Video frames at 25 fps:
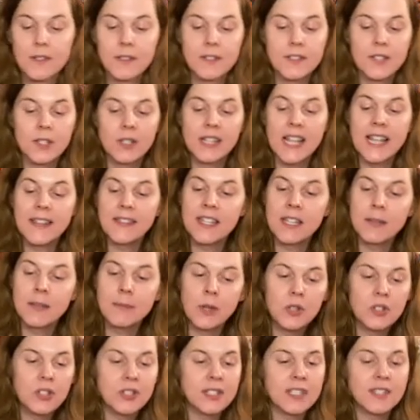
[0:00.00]
So let the
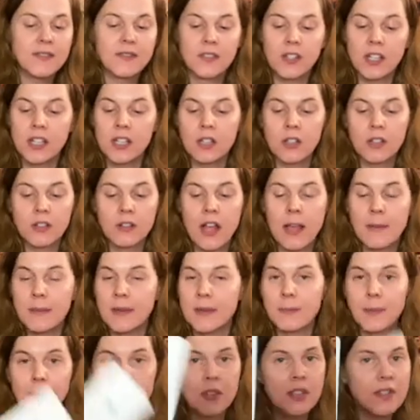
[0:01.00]
emotions flow. I
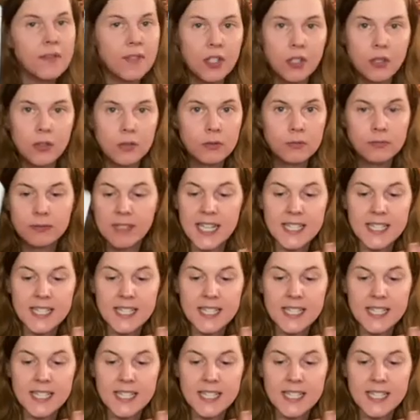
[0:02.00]
mean, both of you.